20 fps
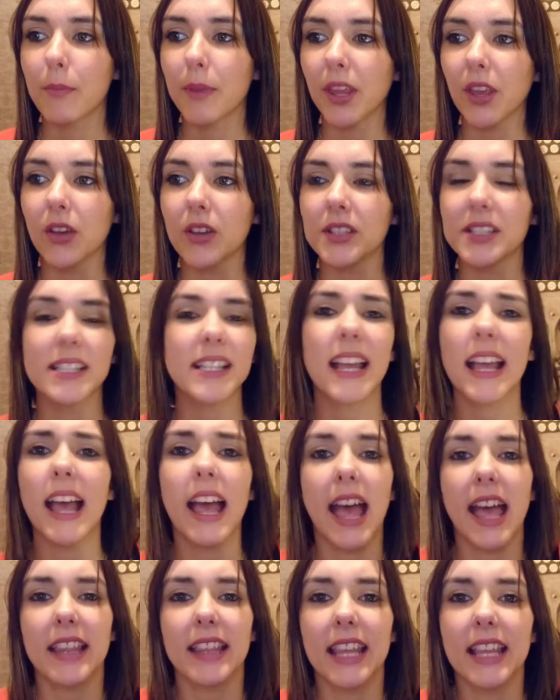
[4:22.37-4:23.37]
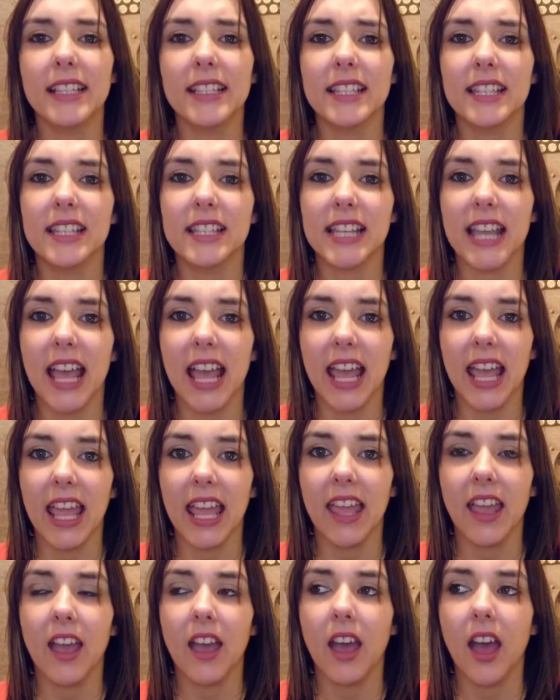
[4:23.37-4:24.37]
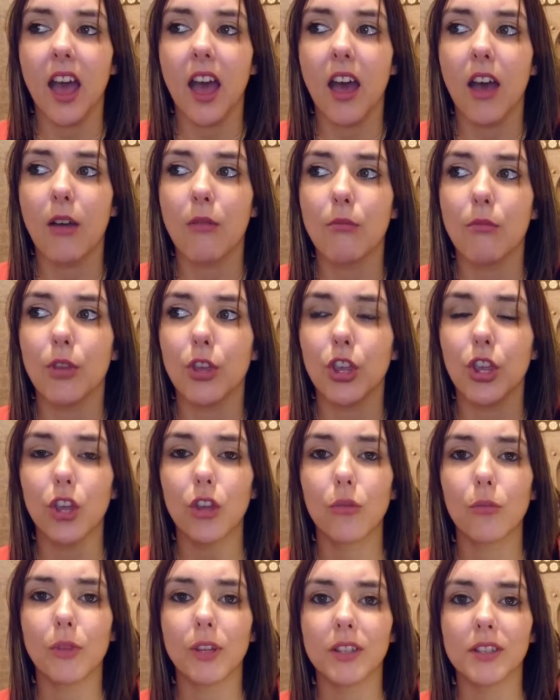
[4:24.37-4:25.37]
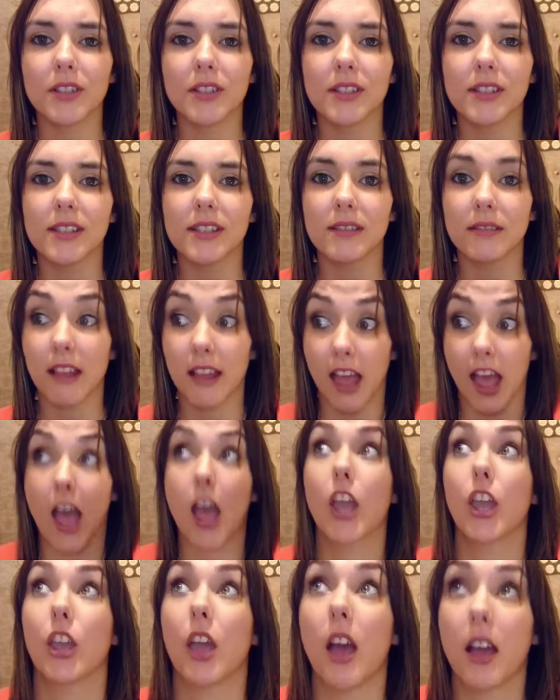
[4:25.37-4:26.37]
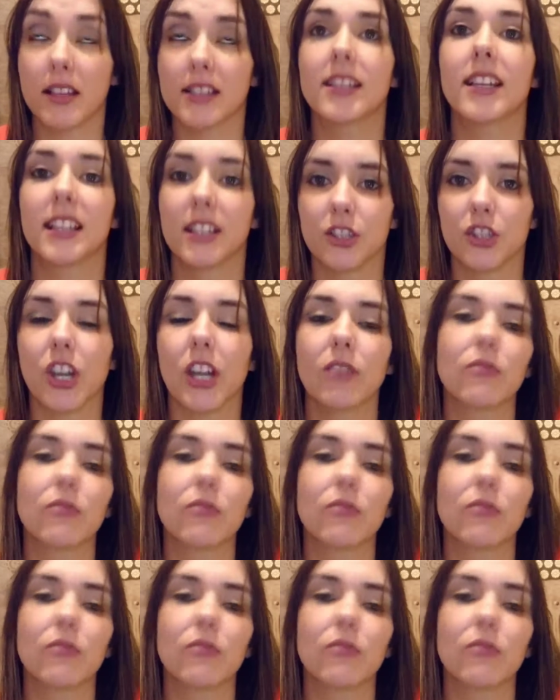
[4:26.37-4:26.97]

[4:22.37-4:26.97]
because at the end of the day, humans, us in